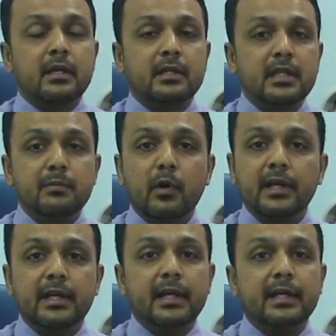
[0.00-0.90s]
This
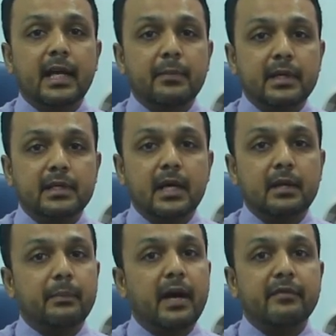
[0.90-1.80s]
monitoring can be
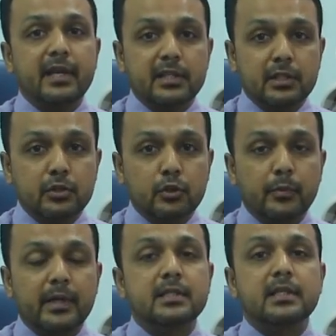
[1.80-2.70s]
done by various
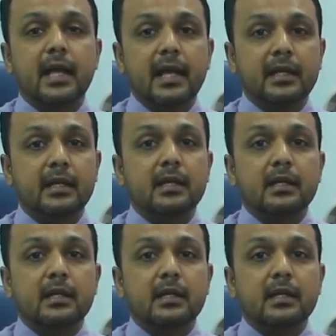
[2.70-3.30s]
instruments like